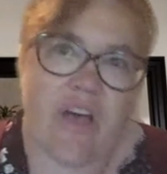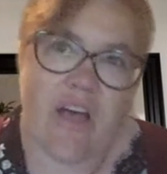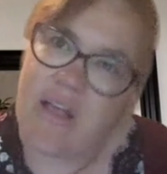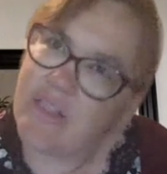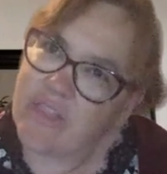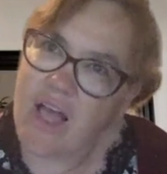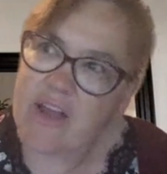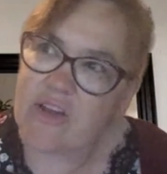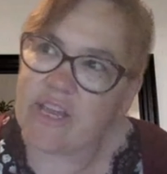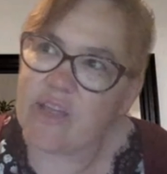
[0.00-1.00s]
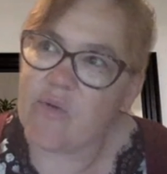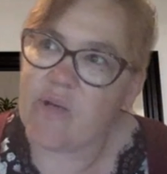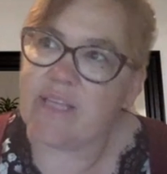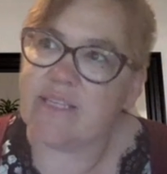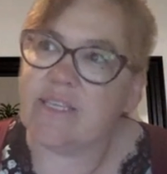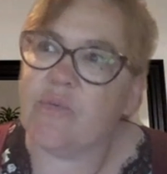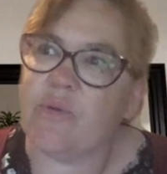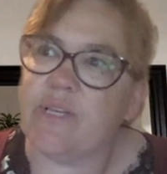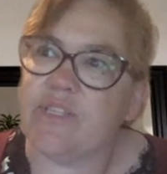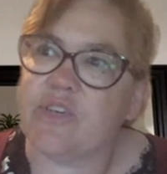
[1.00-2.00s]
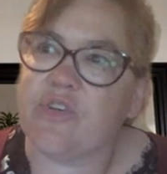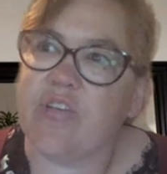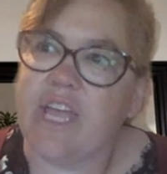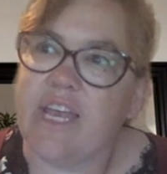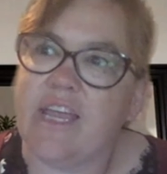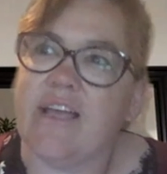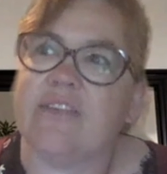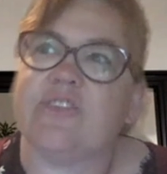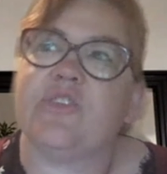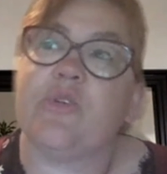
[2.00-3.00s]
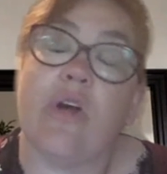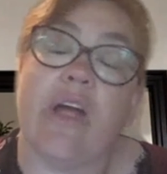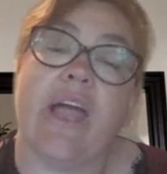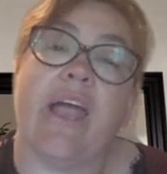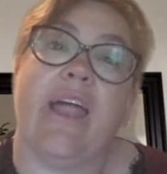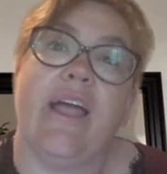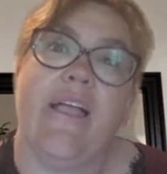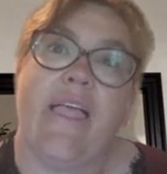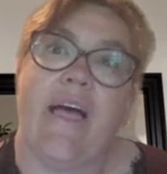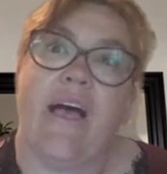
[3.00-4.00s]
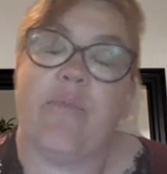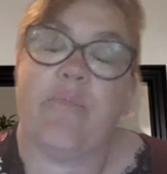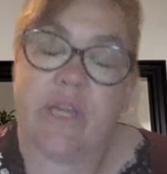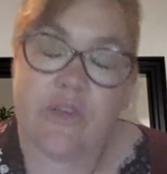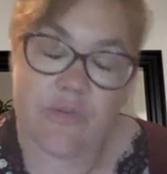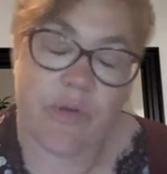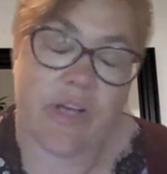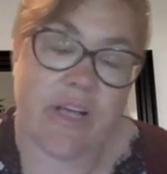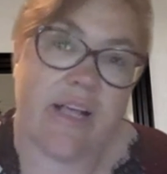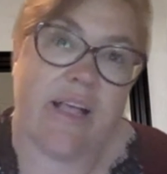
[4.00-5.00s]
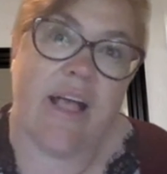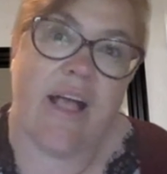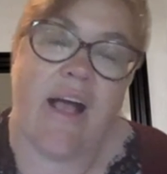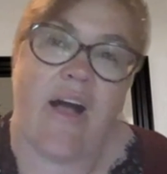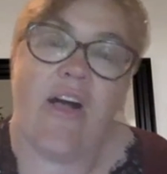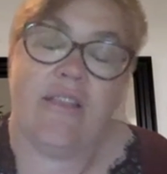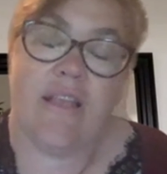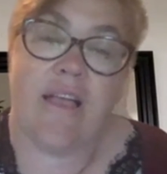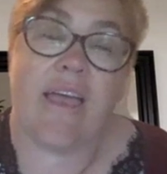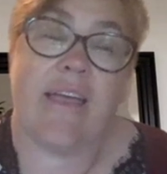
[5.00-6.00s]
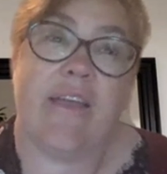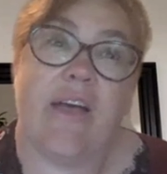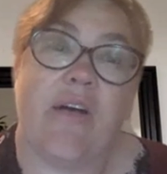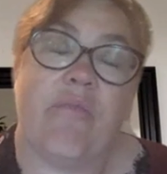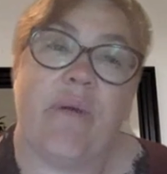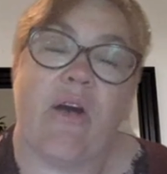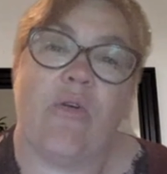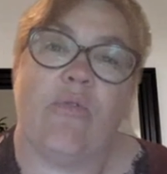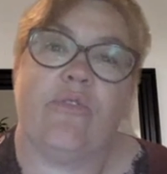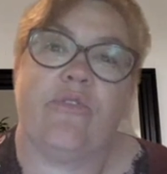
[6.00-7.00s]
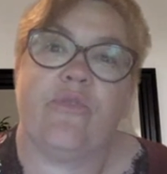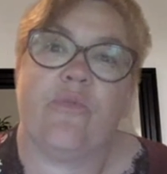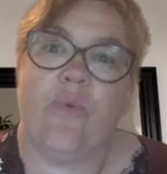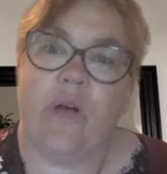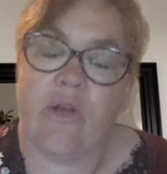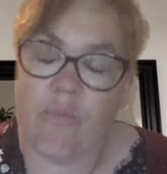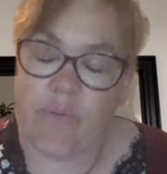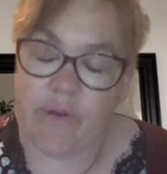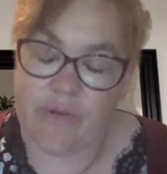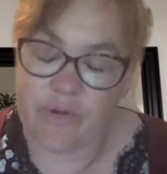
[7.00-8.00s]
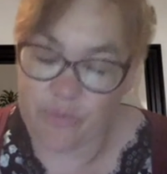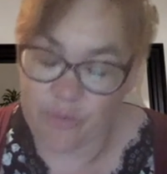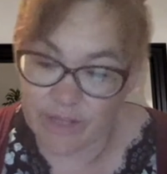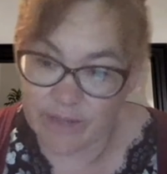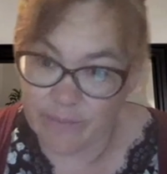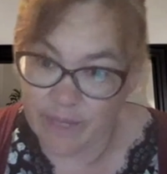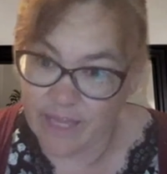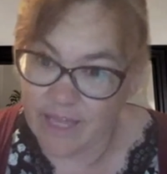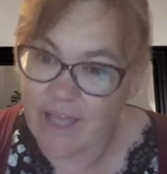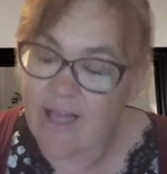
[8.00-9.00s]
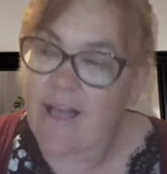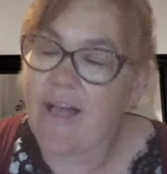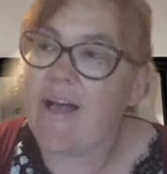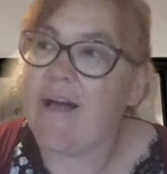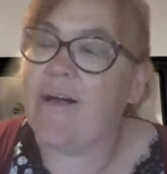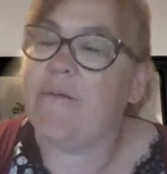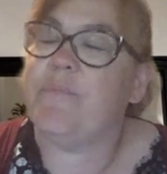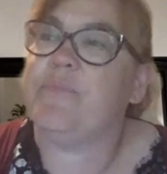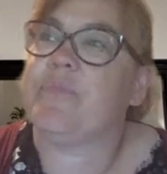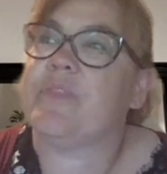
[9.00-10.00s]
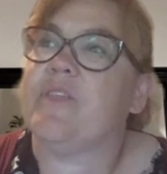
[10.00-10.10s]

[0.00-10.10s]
the irony was, it was creating a story, a picture book online about what open could really be. Some